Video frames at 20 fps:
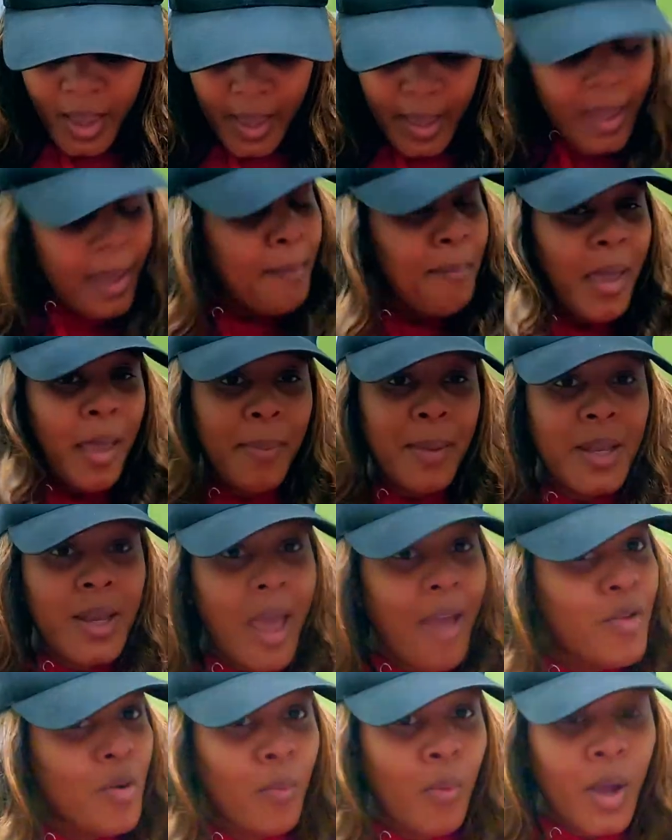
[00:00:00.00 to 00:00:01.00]
And maybe
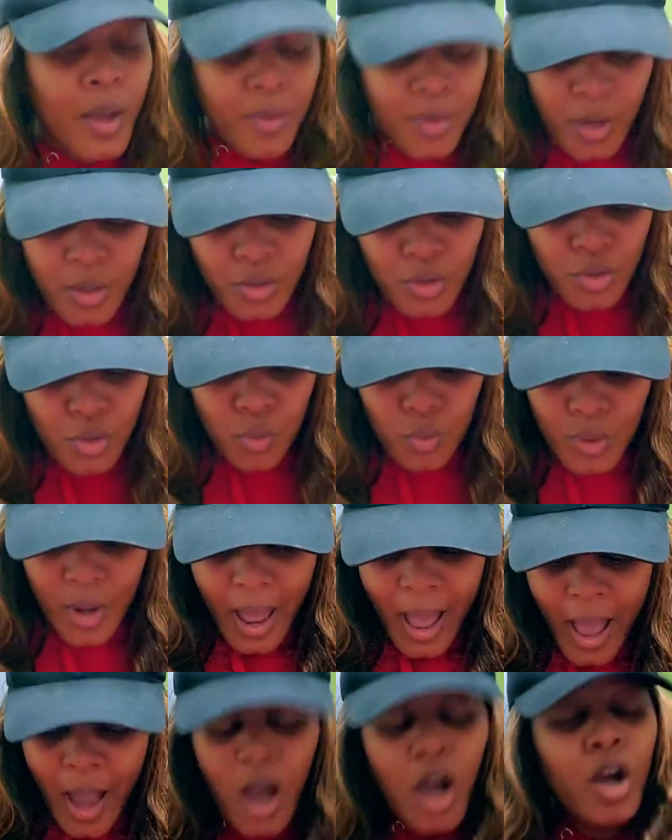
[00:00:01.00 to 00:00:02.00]
everyone do
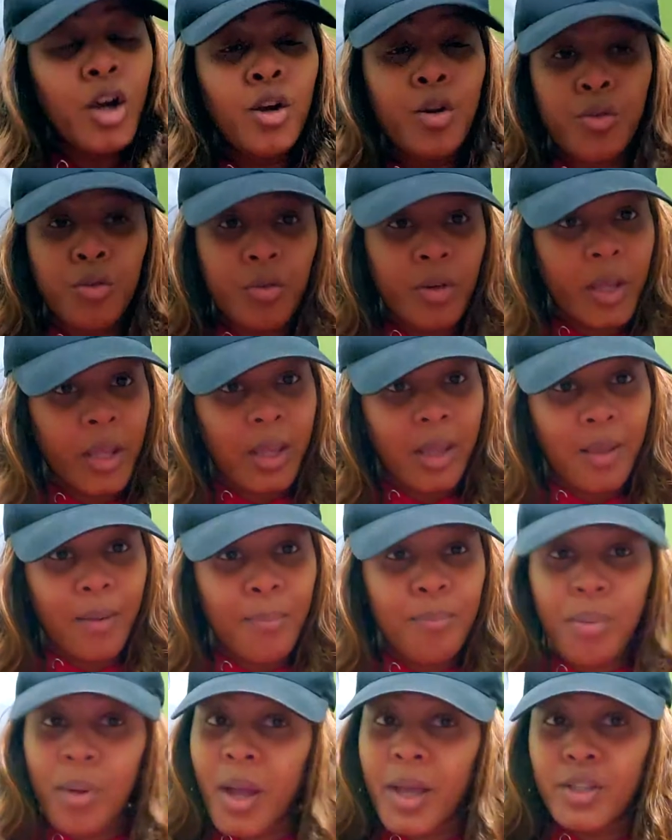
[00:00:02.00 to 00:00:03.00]
not agree,
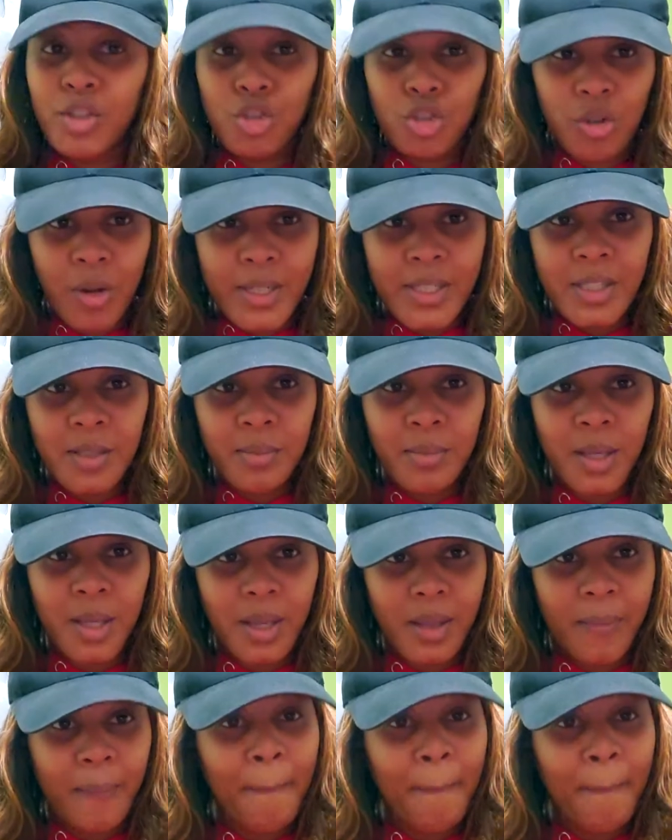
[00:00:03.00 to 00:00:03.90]
but trust me,